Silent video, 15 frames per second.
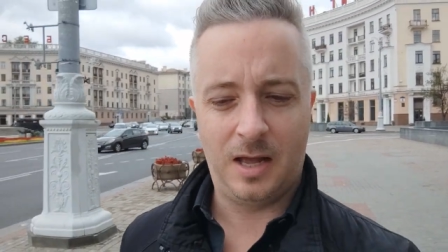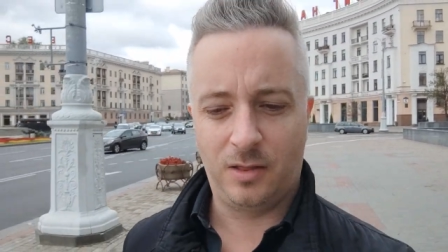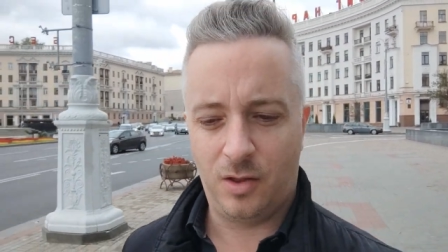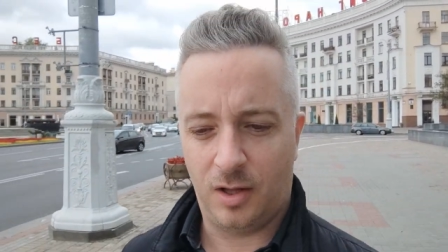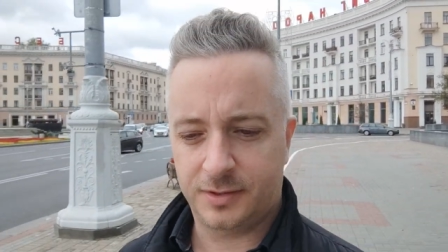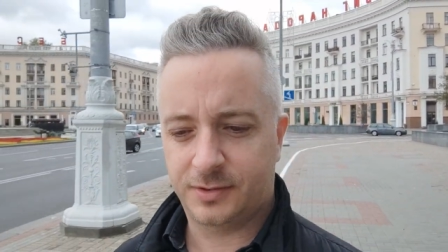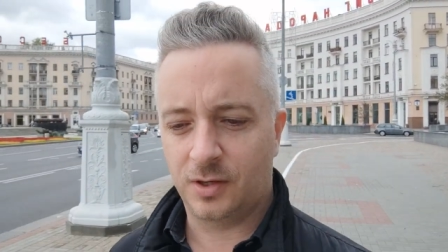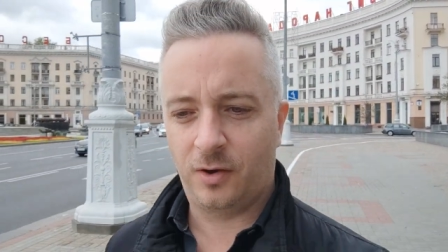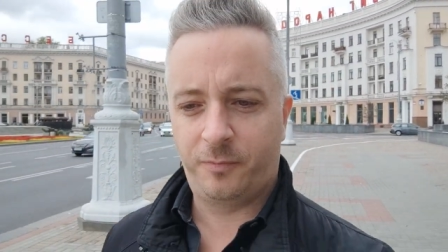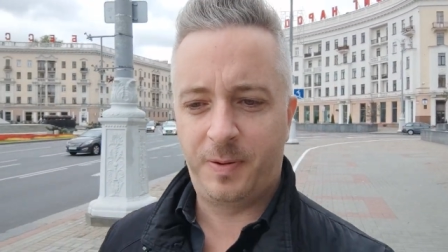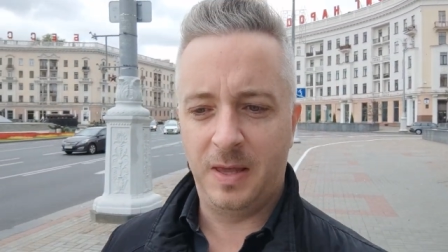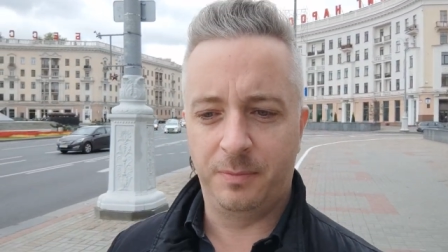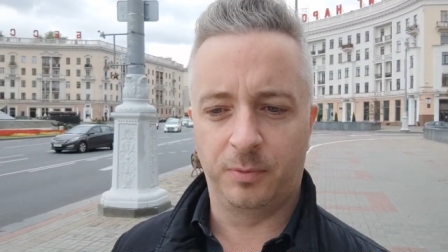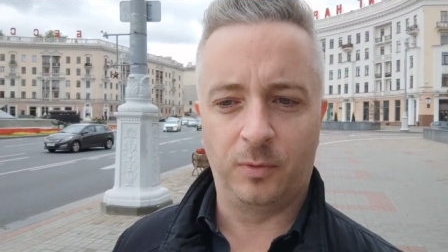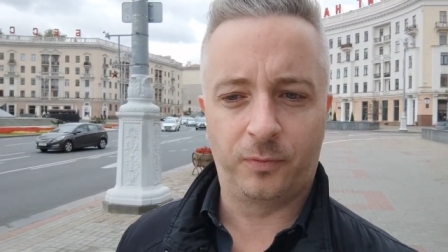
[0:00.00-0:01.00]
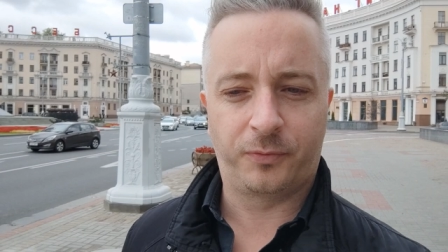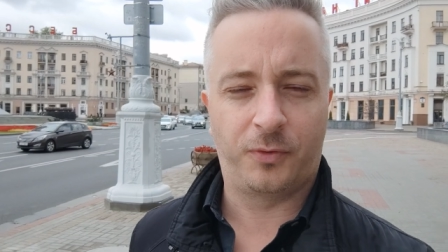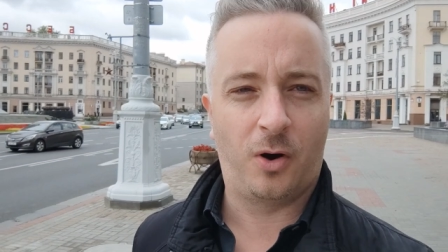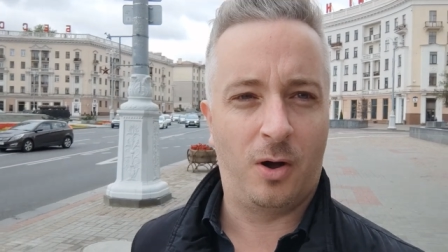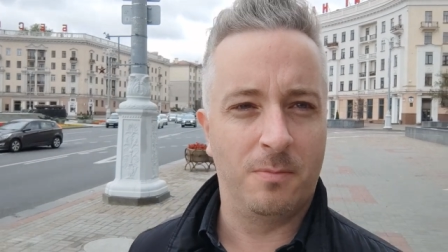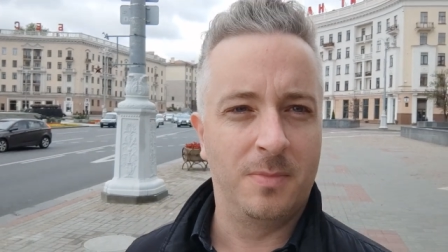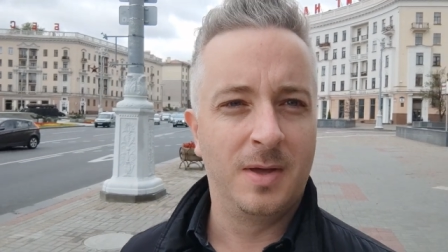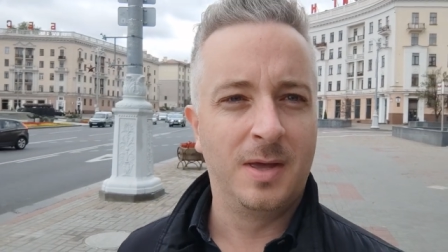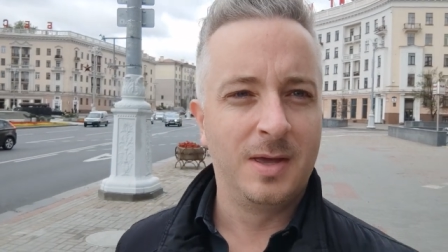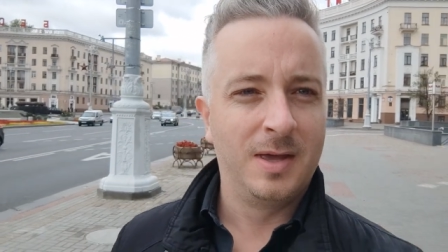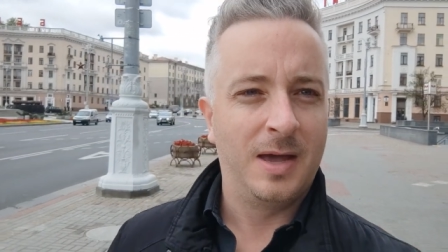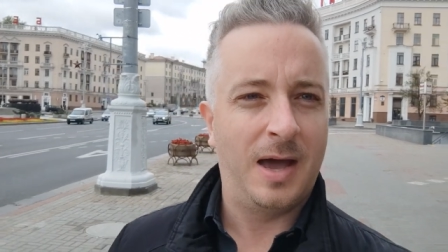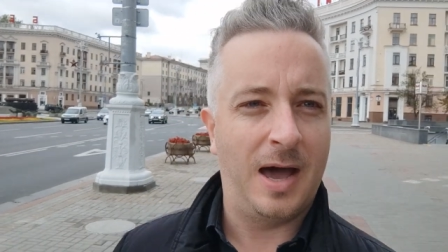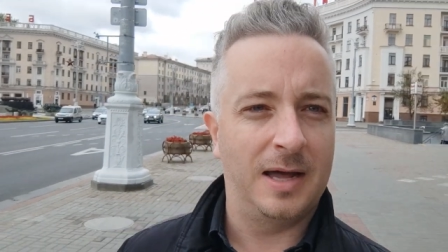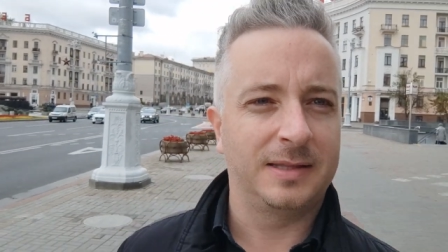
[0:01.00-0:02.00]
Yeah, lots of people from
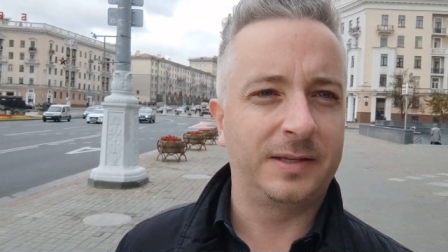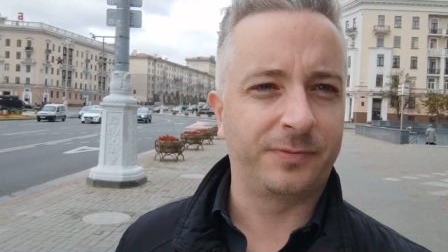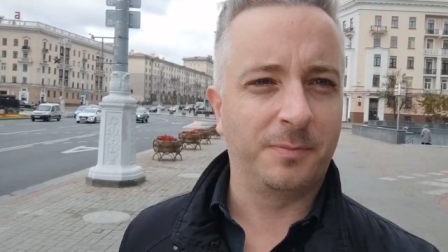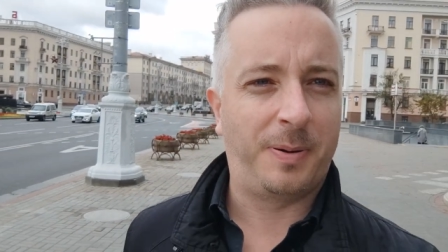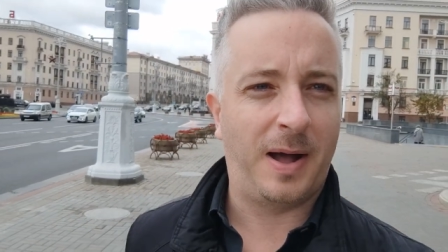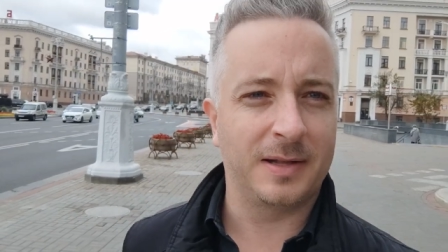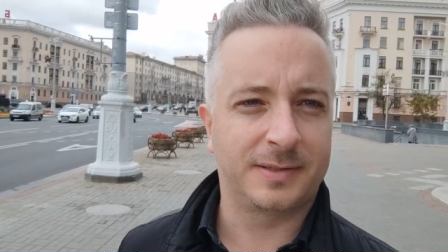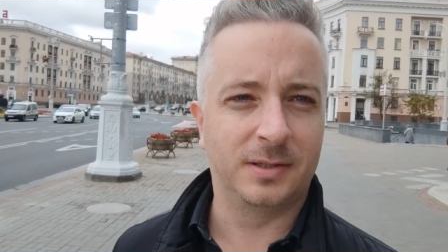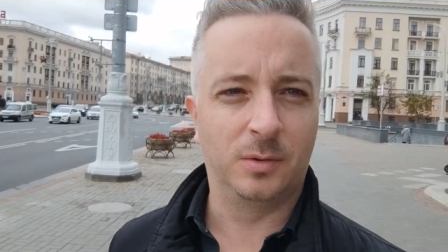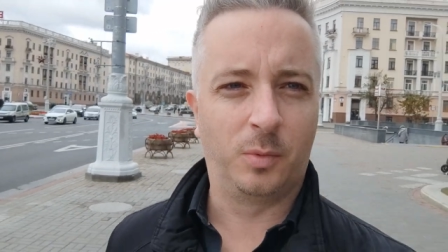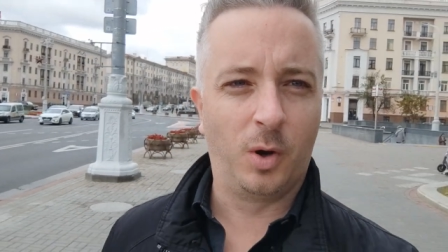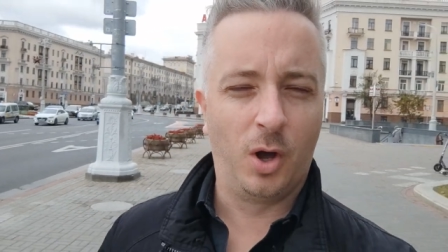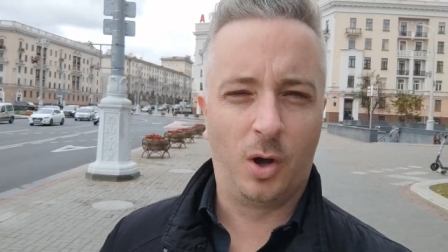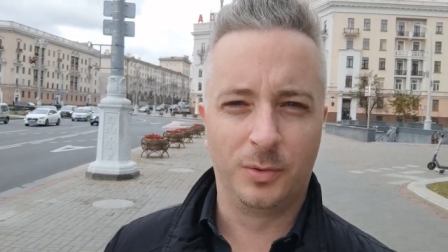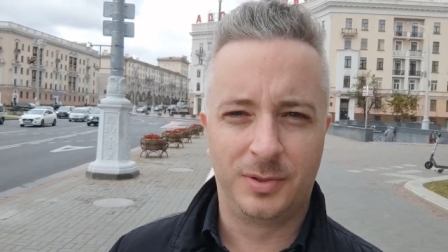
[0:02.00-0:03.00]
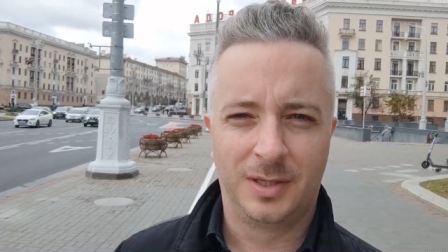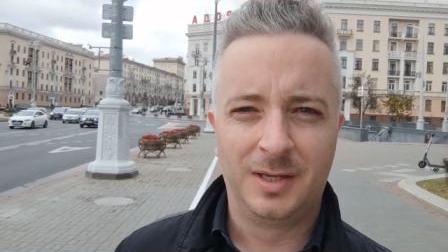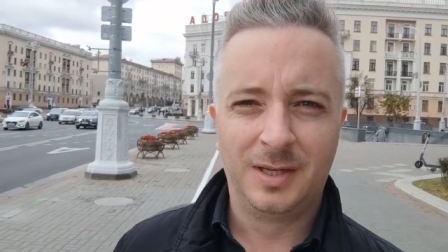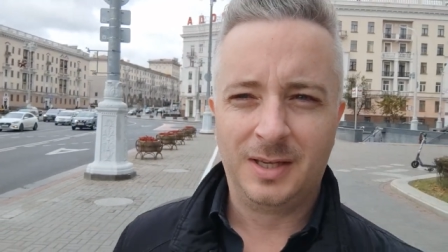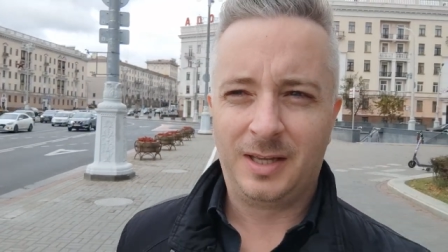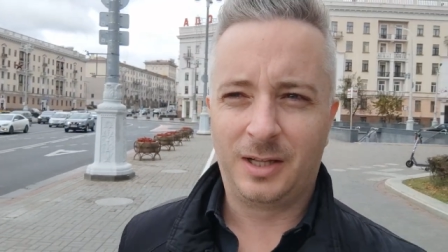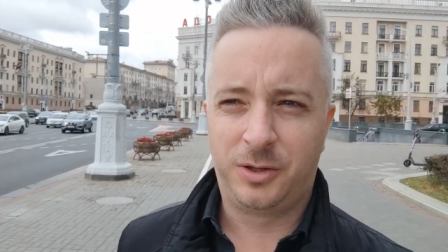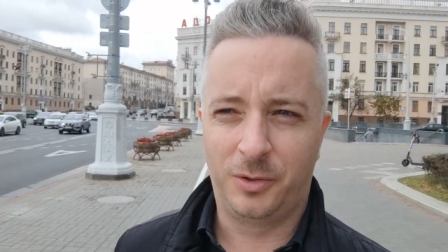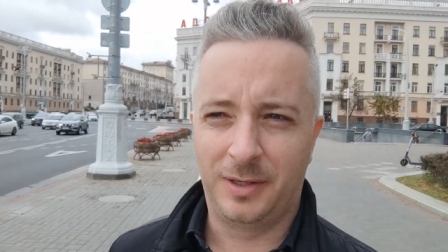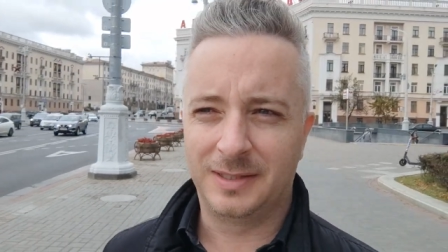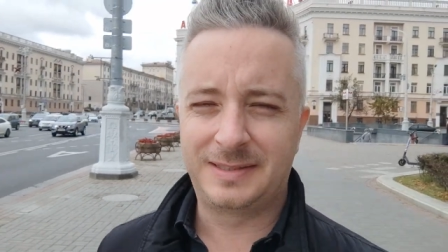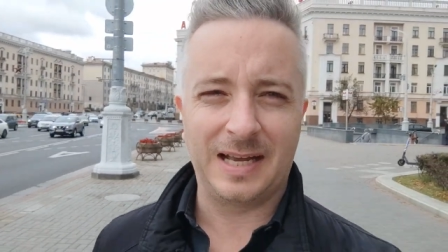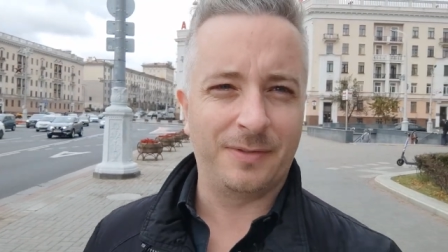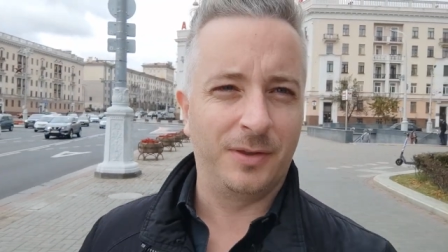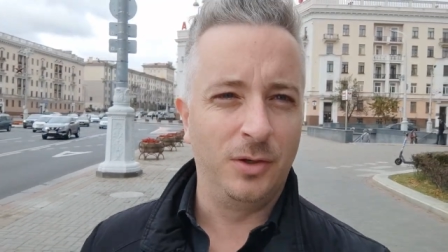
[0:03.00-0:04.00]
uh, different parts of the world,
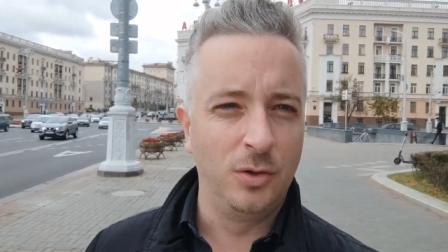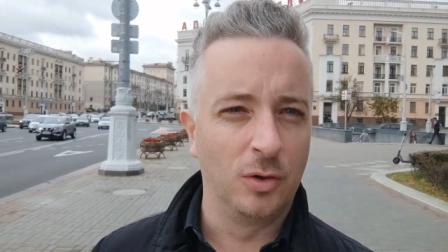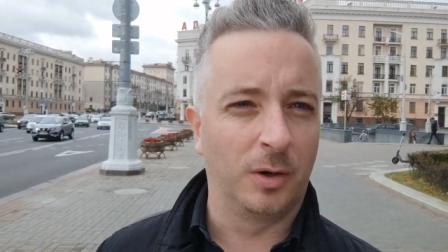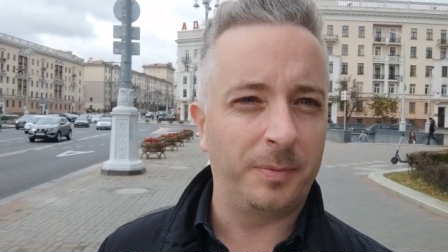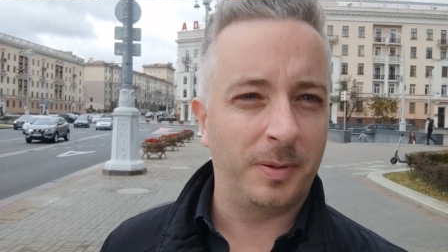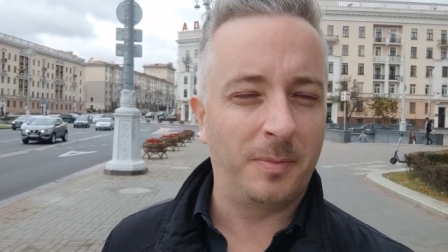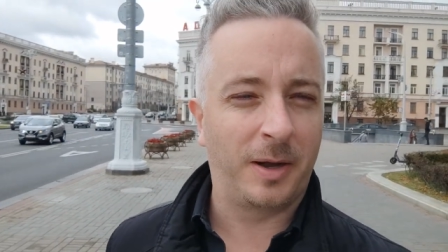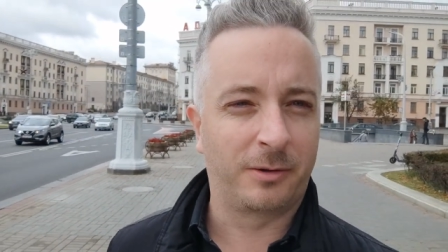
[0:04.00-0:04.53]
including Southern Europe.